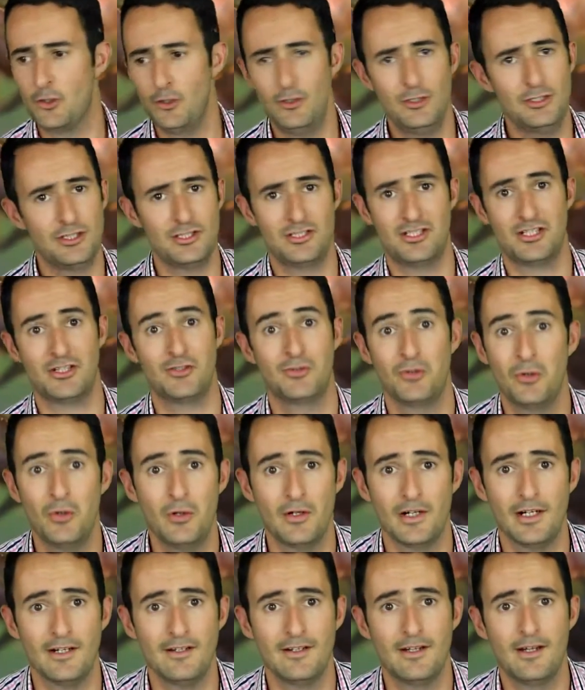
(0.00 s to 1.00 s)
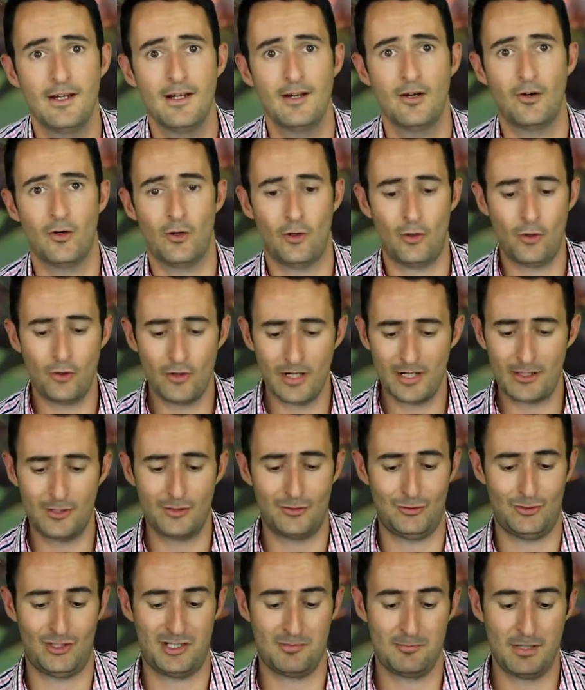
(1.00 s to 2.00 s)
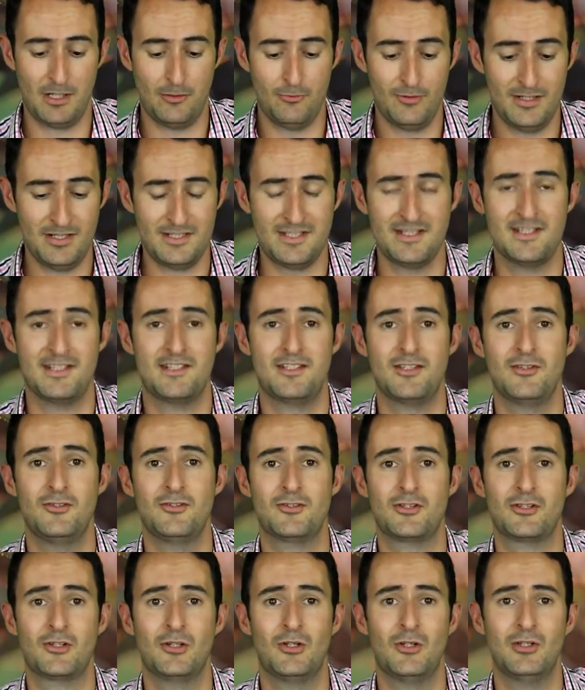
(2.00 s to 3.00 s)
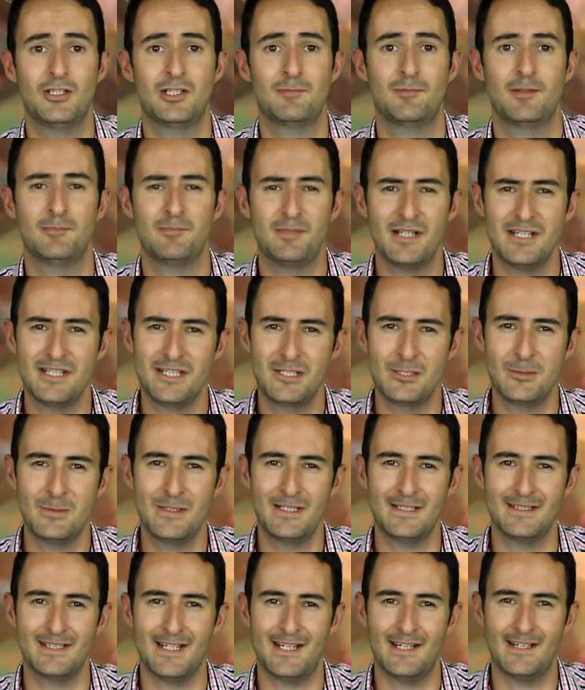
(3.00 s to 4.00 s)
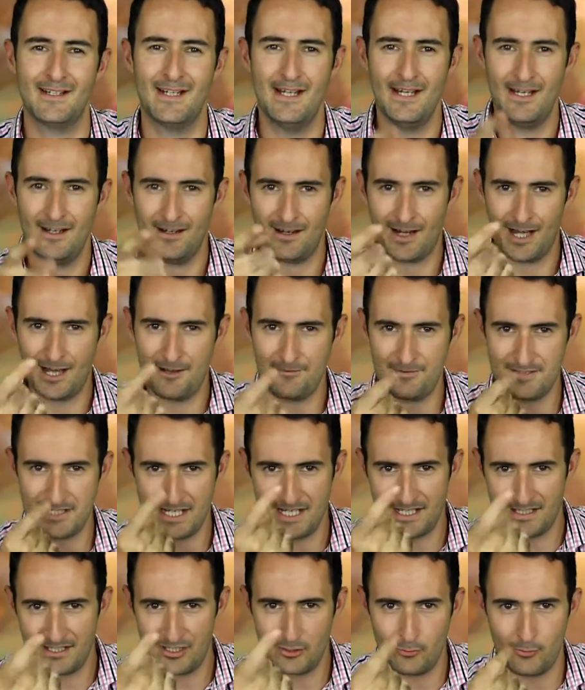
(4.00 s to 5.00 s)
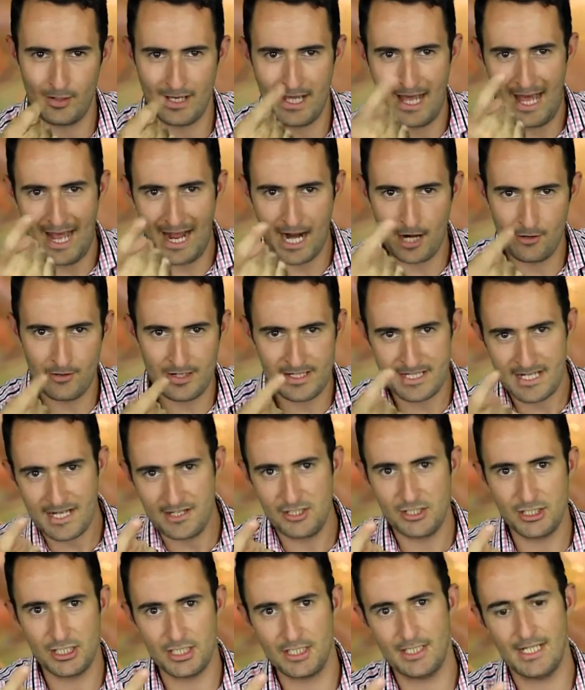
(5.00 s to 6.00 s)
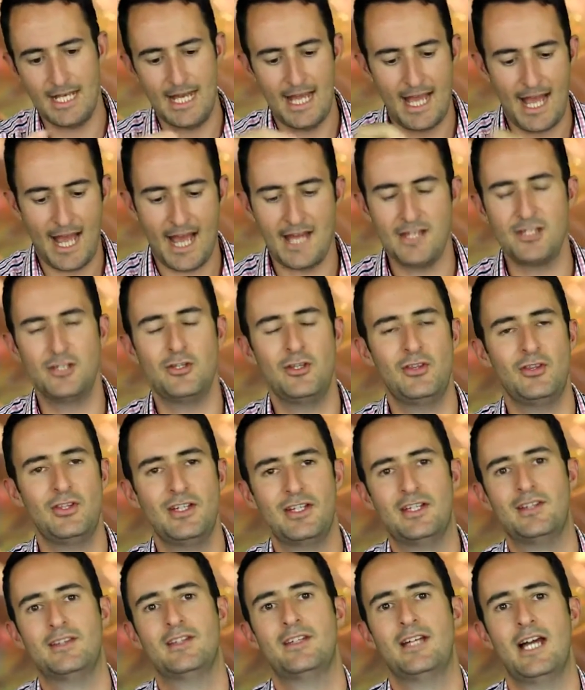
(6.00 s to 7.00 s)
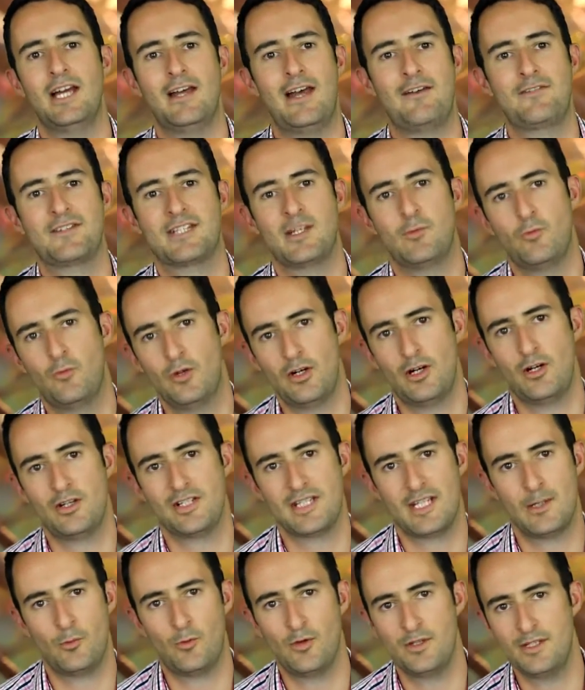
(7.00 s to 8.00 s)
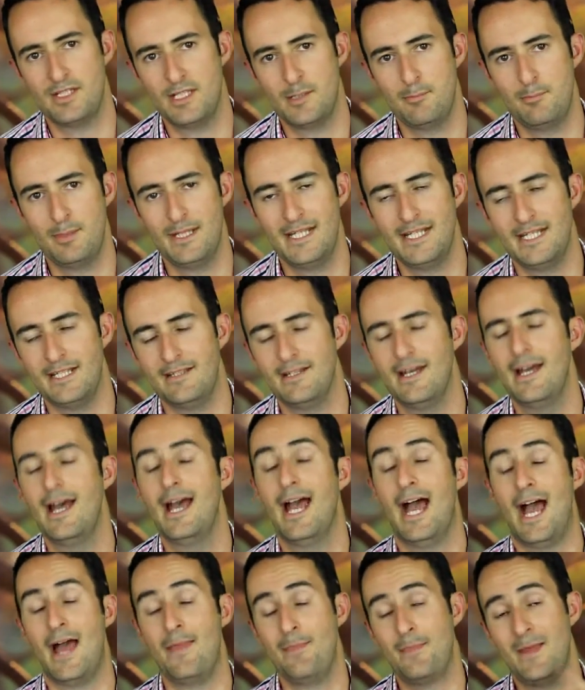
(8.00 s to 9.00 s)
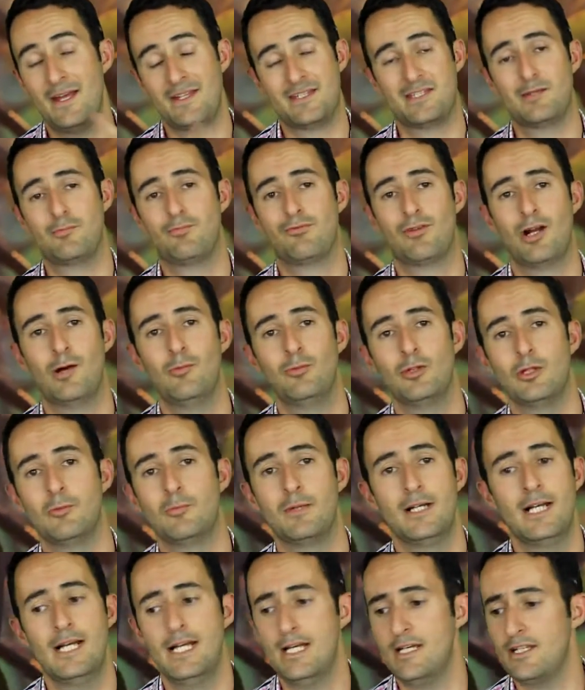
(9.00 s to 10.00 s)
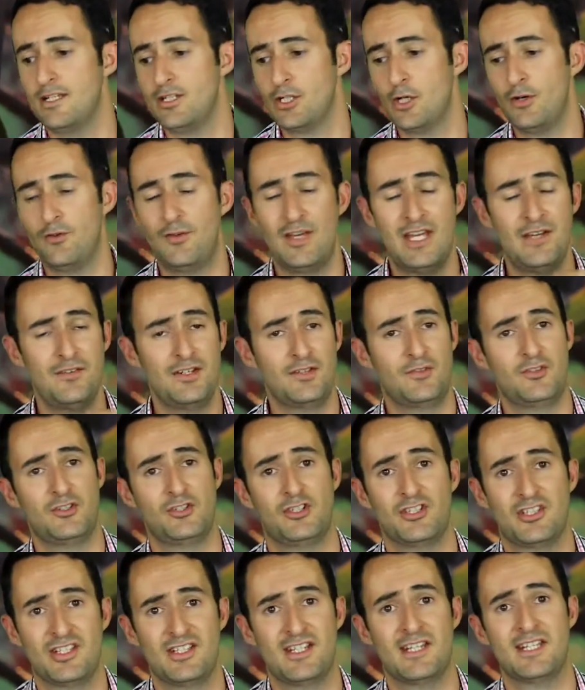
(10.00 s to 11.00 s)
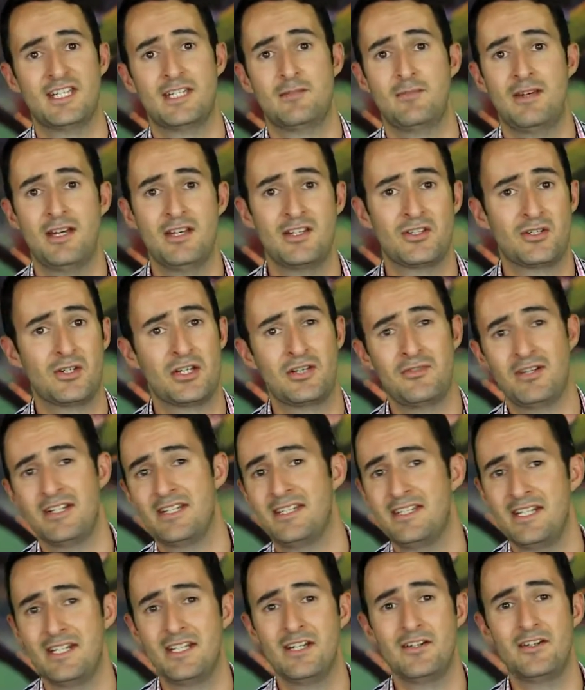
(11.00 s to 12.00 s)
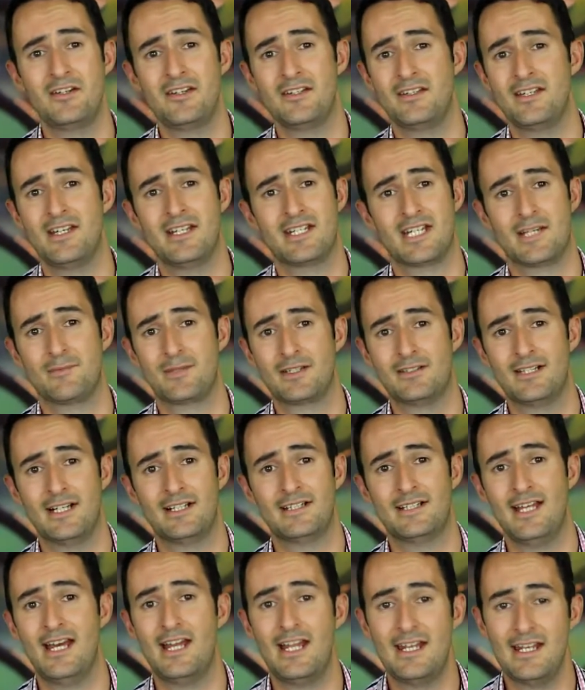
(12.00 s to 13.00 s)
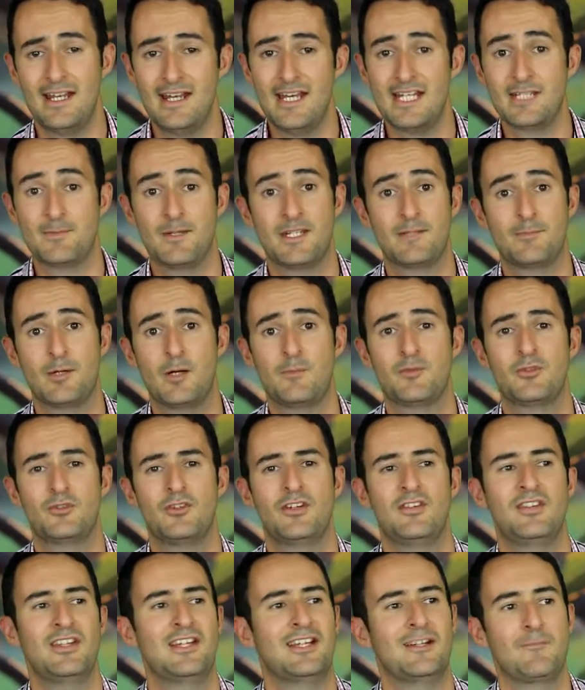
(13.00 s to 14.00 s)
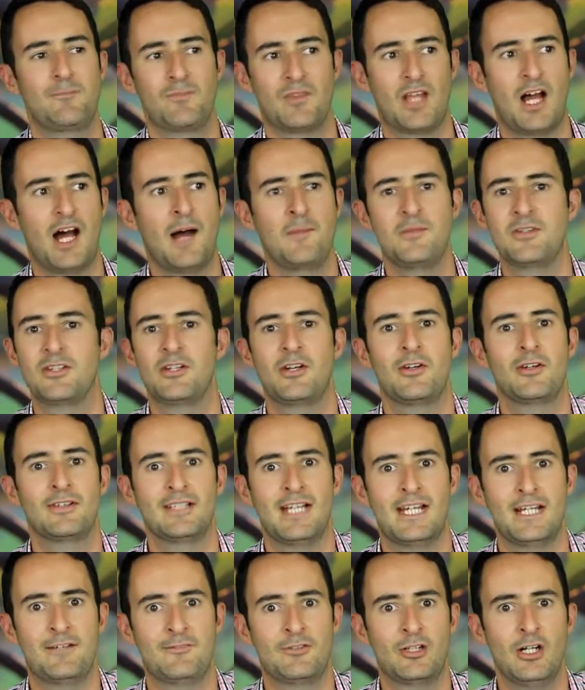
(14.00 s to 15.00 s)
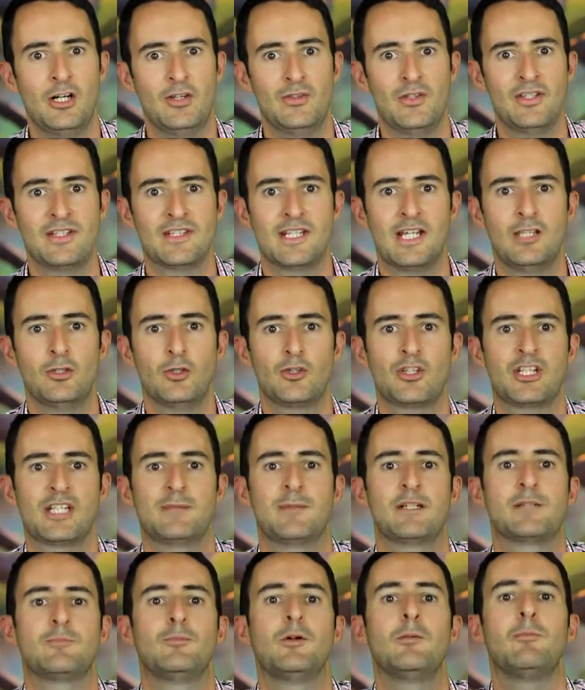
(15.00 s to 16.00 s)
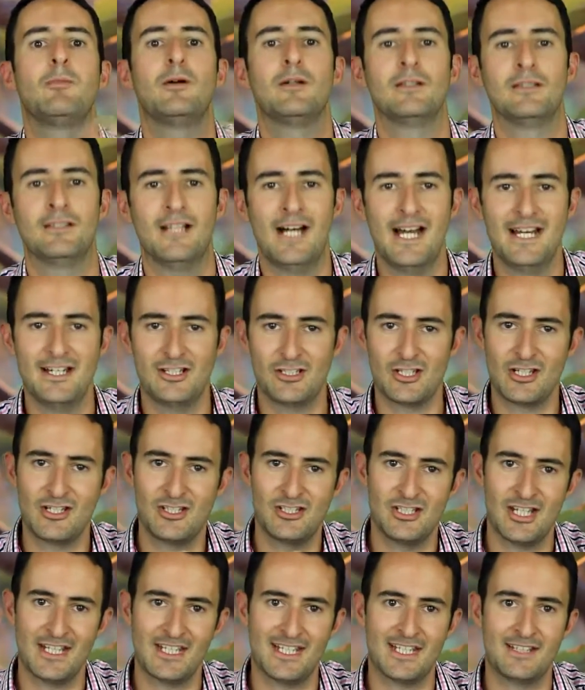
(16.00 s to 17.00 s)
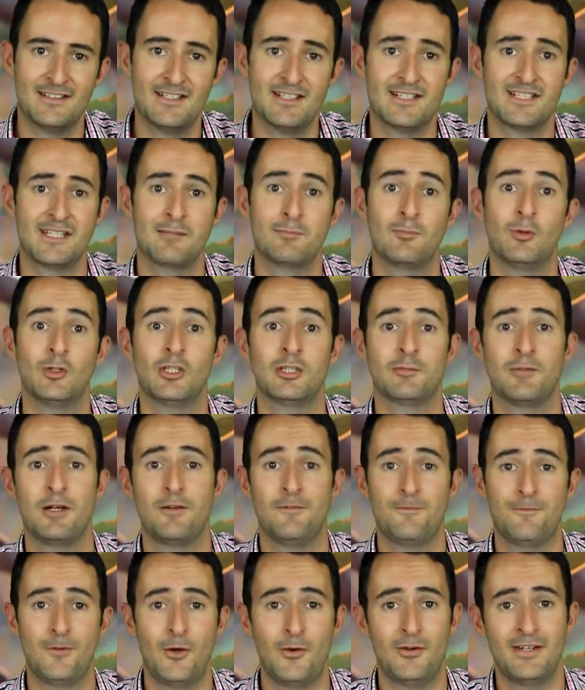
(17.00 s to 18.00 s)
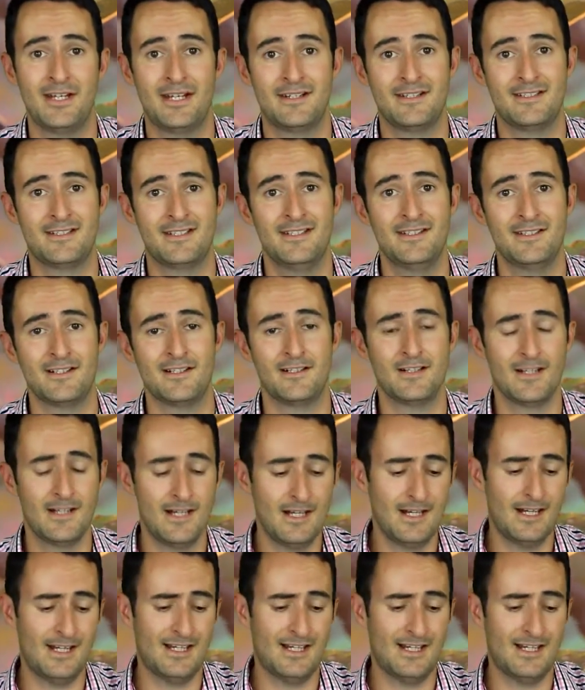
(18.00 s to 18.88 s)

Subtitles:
could just ignore it, or I could look at my wrist and see who's calling, but by doing that, I've taken away our attention and you think that I have somewhere else I want to be. And that's a problem. So even if it's just an SMS or you're at dinner and something like that, SMS pops through, you think, I'm so glad I've got this. I look so much more polite just checking this than pulling my phone out at dinner.